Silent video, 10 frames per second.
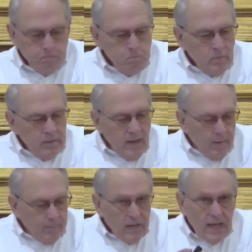
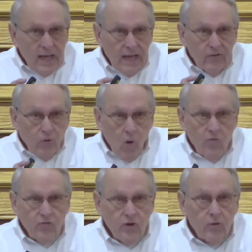Now, it's
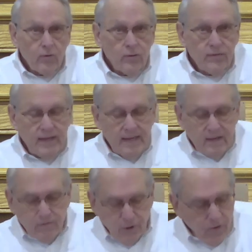also the
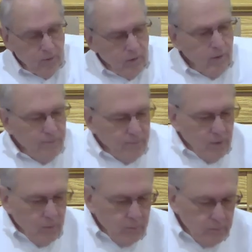eternal
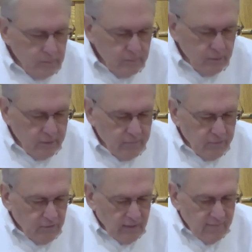throne. Look at
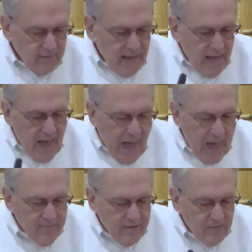verse 11
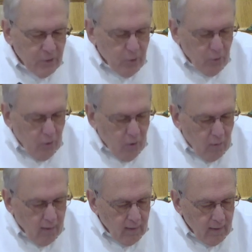having the
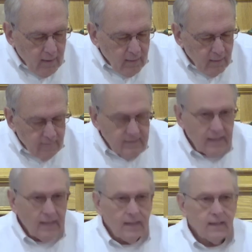glory of
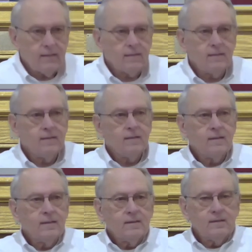God.
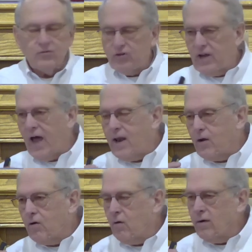The Shekinah
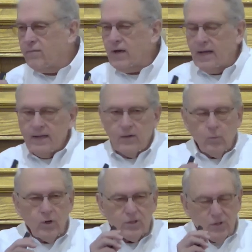glory of God. Now, the
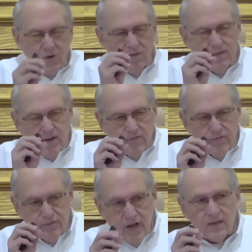word glory there is
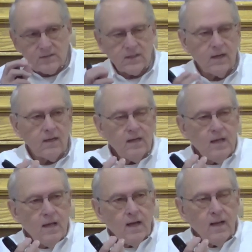doxa,
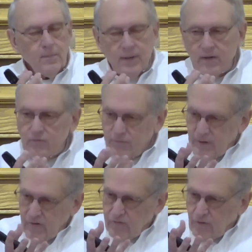uh, but it's,
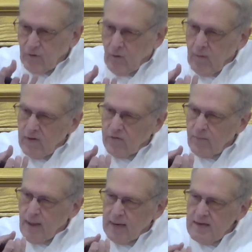it's the glory, it's the
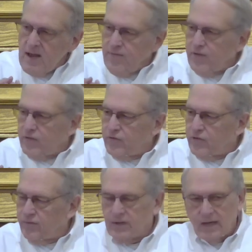magnificence
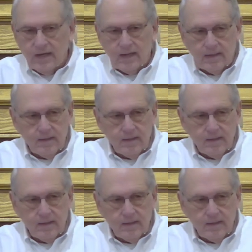of God